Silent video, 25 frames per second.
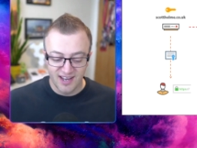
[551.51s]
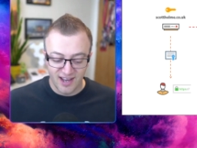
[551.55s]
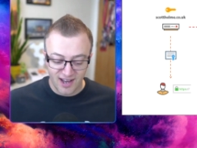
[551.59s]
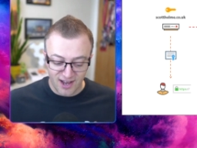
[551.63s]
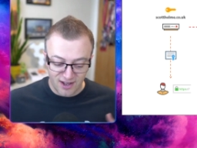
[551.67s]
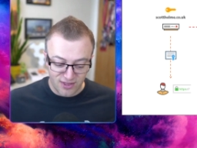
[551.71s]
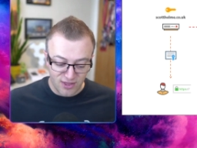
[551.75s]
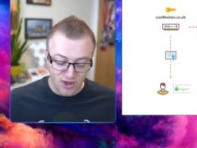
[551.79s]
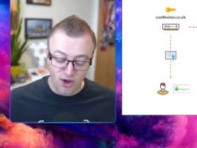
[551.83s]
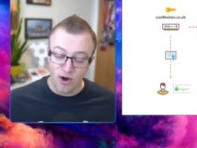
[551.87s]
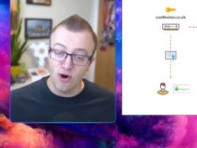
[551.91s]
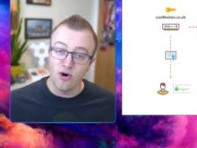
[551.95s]

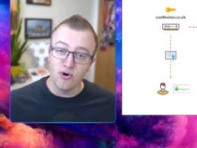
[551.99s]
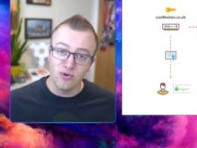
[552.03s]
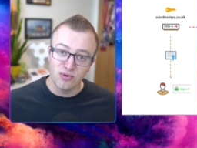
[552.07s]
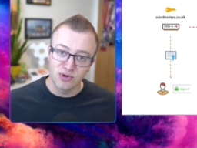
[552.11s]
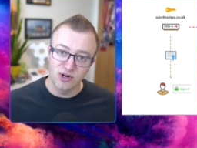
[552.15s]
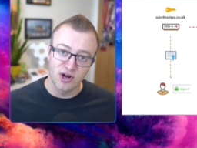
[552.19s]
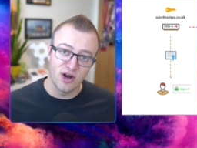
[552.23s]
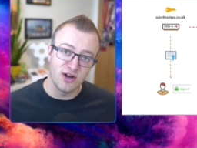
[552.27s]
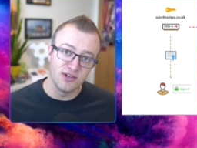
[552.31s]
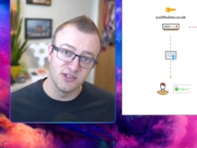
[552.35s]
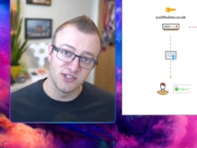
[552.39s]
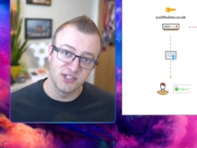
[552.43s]
And the whole
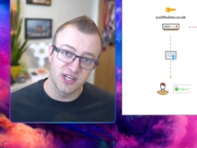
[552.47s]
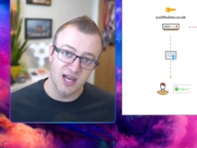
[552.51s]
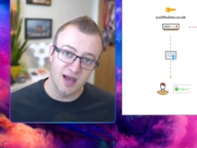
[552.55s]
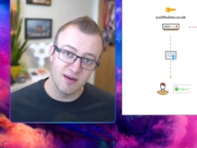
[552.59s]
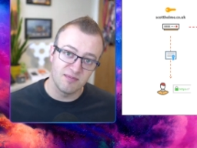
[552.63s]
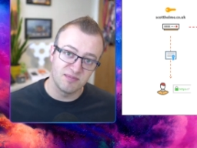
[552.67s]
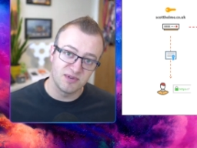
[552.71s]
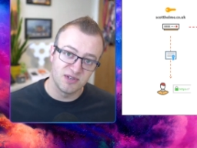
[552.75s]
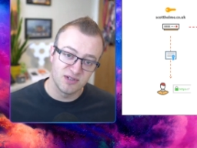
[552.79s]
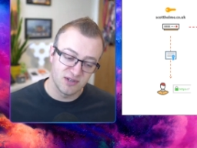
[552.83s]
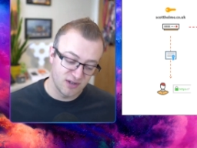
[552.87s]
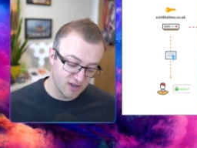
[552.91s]

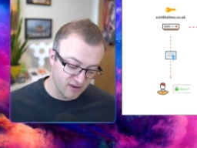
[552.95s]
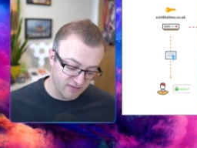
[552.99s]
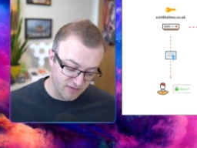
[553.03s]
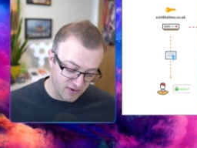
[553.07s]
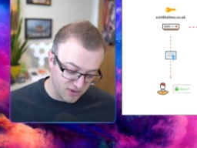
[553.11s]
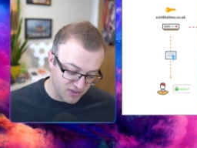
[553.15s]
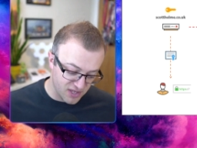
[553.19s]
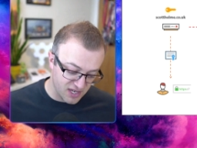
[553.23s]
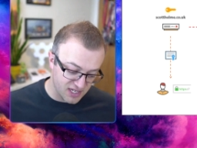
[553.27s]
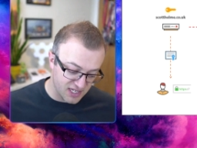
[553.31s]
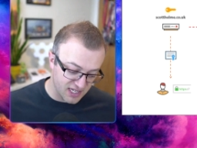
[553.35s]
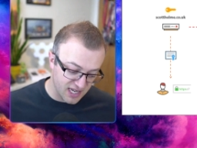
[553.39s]
concept of
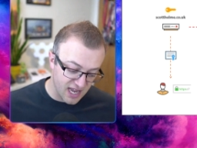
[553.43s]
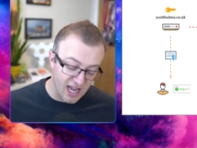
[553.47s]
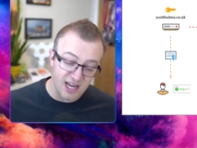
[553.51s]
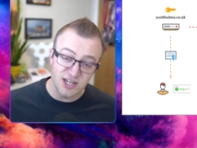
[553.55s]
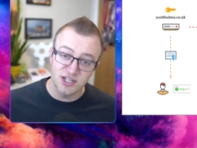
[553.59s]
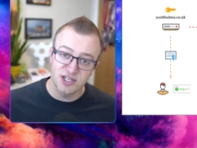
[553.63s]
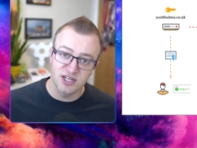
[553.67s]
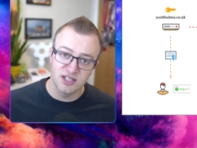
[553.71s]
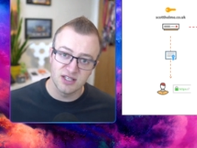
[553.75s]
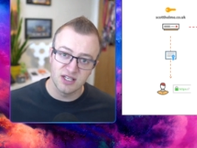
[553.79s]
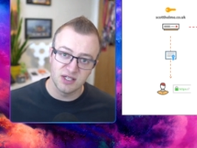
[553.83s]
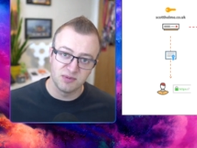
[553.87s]

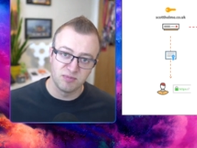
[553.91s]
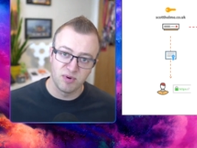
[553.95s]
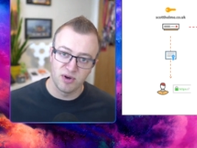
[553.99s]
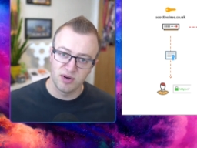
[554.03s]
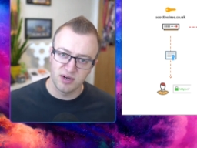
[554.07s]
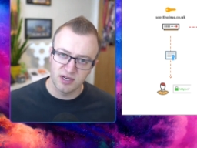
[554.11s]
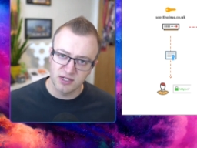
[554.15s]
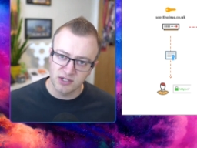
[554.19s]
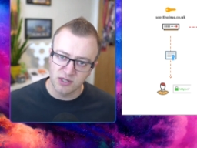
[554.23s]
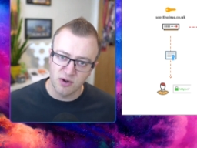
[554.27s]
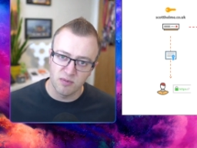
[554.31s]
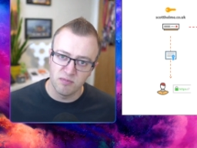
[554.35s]
authentication at this
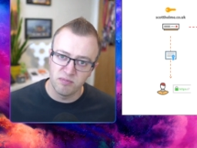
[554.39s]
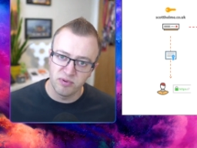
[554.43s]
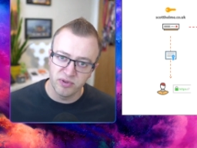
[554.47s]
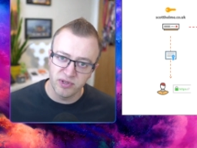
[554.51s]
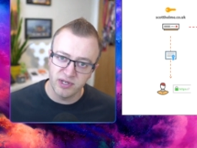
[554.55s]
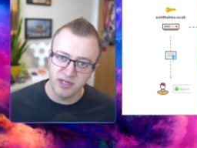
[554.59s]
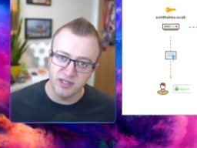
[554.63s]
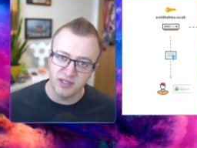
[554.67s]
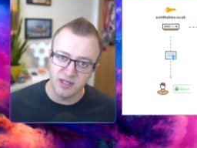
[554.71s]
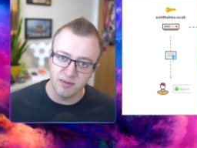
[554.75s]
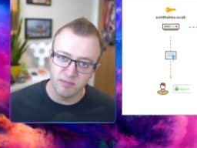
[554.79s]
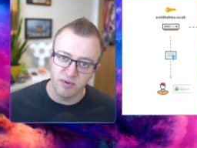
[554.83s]
point is
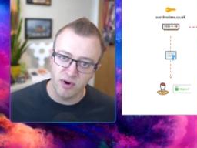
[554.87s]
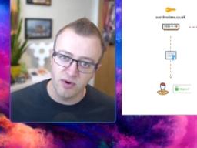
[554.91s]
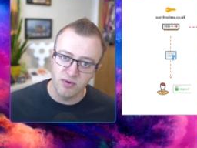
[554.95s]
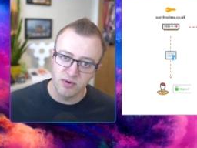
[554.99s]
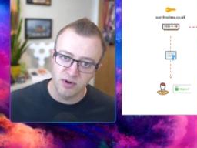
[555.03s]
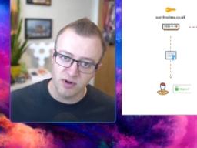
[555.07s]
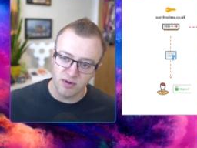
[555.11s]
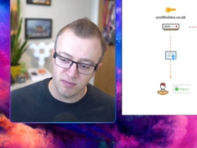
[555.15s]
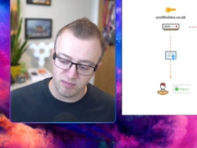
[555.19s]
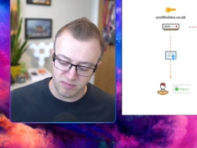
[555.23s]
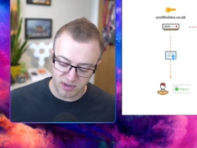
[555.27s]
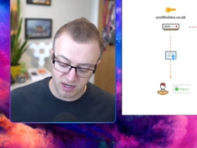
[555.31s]
completely
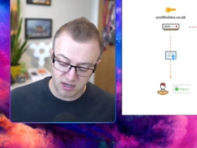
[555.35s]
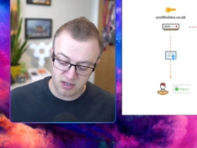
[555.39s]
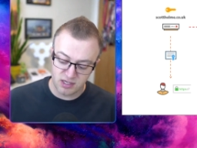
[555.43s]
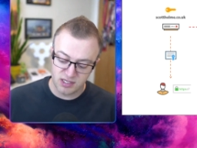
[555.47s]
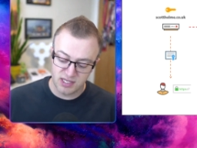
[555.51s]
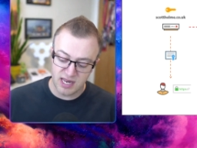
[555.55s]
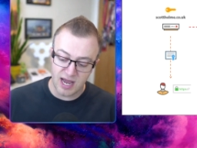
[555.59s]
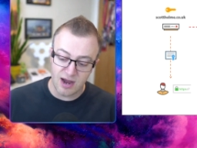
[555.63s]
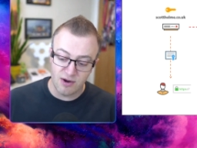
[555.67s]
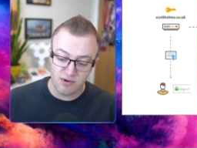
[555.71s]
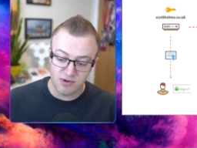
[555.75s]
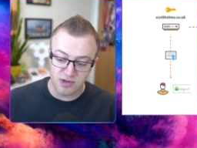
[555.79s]
broken, because
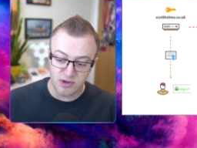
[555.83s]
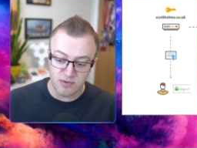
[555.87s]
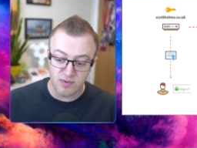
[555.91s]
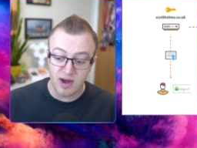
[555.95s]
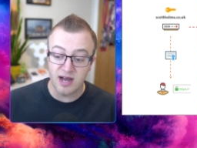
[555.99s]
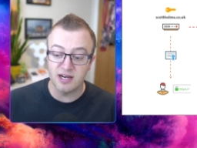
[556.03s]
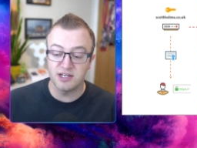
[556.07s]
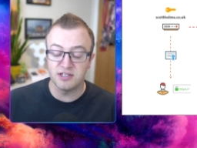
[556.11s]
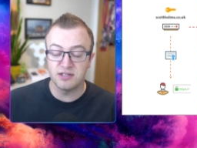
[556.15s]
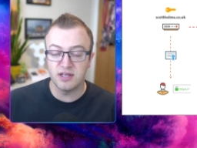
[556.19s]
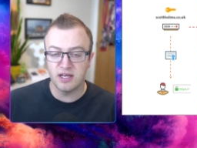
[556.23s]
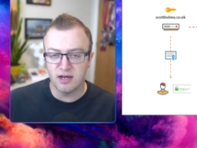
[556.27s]
now you
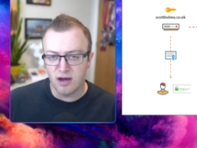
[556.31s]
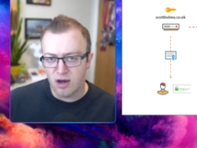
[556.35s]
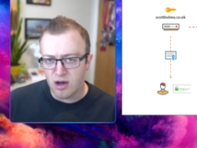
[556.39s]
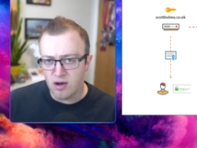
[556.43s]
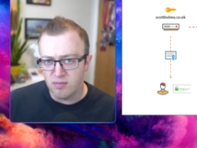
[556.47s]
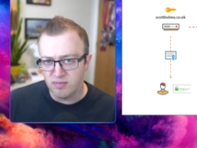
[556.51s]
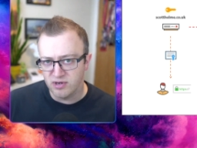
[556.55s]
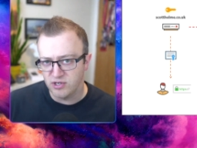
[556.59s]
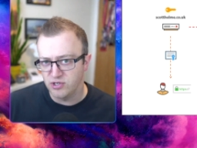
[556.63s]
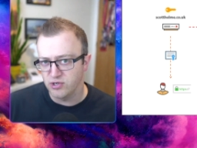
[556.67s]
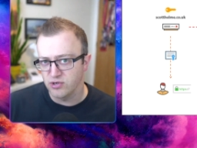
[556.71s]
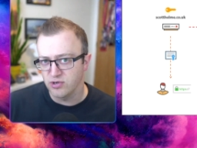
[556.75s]
actually
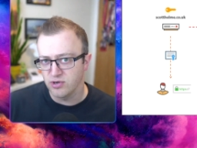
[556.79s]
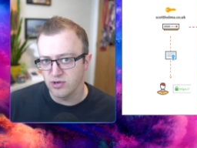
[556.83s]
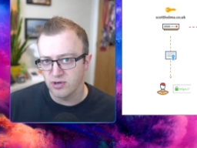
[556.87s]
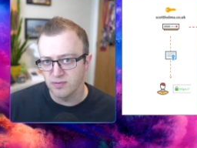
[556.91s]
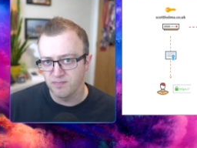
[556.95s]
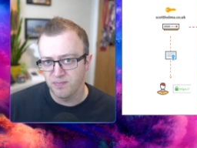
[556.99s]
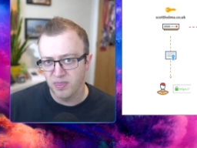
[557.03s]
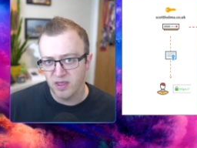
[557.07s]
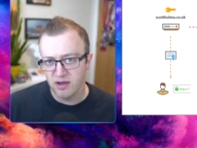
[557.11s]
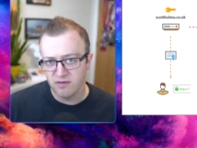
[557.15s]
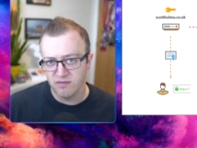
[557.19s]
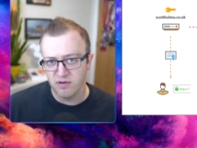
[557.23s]
can't be sure
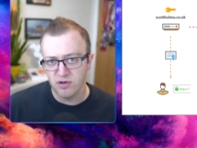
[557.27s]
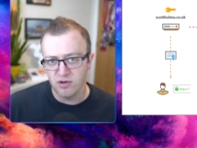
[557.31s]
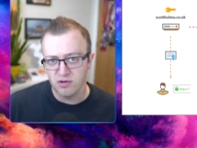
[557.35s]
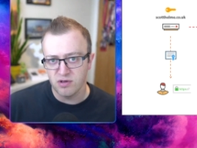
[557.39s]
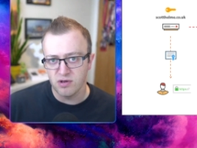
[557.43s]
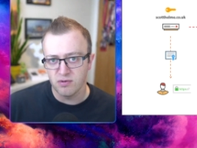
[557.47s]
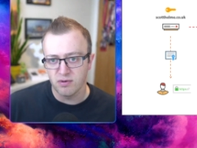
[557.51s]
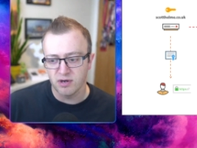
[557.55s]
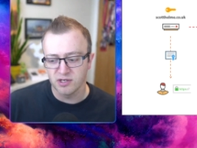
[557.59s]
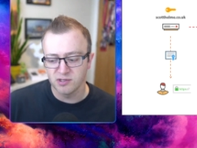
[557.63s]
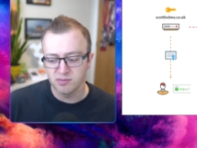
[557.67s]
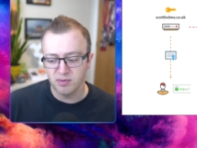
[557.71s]
of who
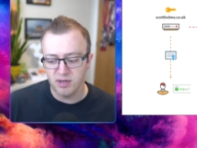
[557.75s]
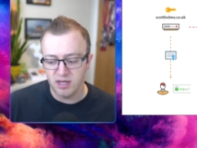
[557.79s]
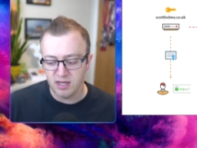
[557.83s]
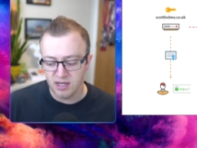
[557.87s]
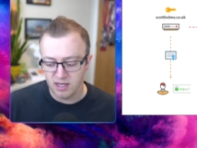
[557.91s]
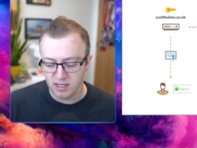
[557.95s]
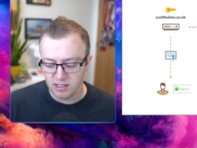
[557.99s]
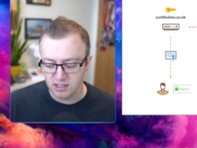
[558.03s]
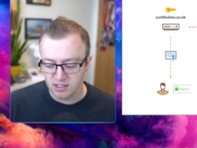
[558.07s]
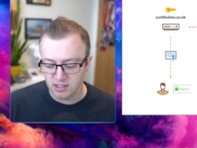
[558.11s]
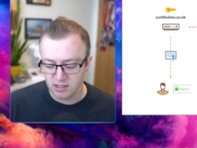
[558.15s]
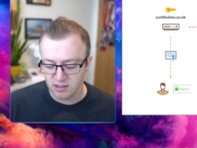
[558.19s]
you are
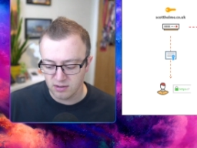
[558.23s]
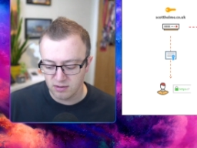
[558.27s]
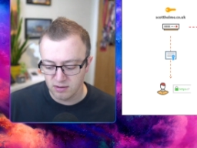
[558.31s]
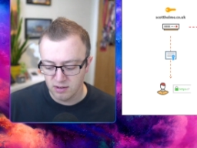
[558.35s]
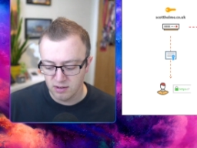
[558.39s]
speaking to.